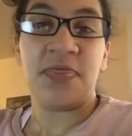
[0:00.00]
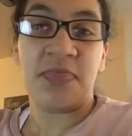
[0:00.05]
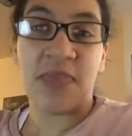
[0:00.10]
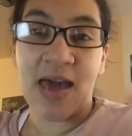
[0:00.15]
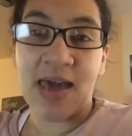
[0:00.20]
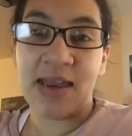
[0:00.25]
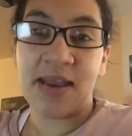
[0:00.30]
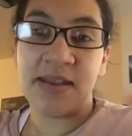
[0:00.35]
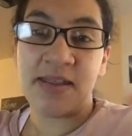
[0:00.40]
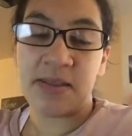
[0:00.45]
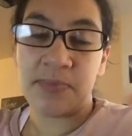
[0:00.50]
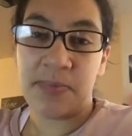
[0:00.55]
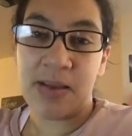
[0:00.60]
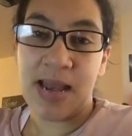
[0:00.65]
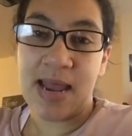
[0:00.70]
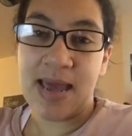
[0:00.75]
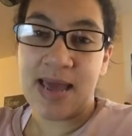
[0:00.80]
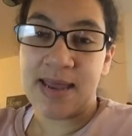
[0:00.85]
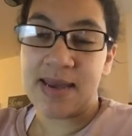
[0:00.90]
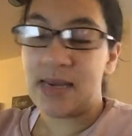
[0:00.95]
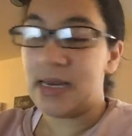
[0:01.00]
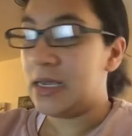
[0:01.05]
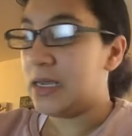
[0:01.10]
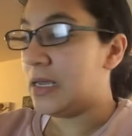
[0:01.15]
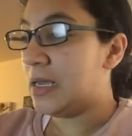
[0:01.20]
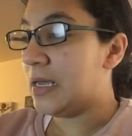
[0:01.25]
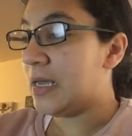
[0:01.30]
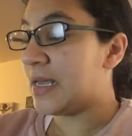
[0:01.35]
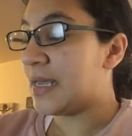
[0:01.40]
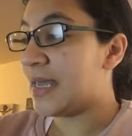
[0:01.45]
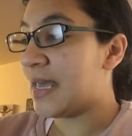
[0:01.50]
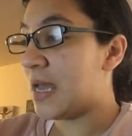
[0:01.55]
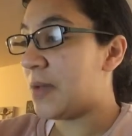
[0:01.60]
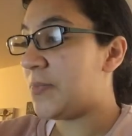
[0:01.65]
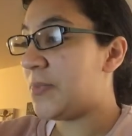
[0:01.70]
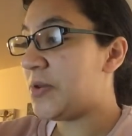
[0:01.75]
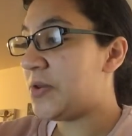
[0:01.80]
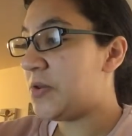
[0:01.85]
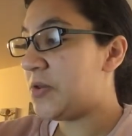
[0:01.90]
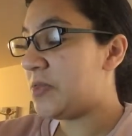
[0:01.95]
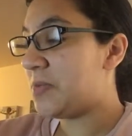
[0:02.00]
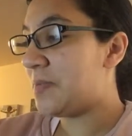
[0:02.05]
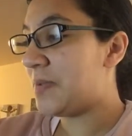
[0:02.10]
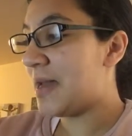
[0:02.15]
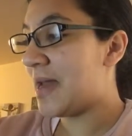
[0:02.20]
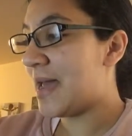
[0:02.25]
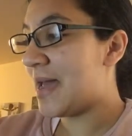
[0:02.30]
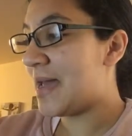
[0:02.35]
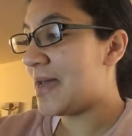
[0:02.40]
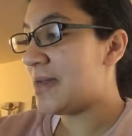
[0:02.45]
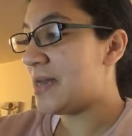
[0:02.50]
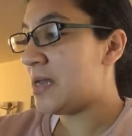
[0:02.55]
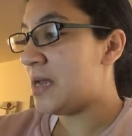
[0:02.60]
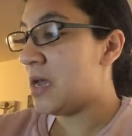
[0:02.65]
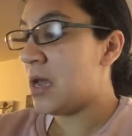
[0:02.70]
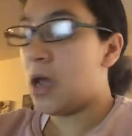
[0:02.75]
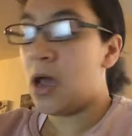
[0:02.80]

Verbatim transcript: That is the plan. Can we do the plan?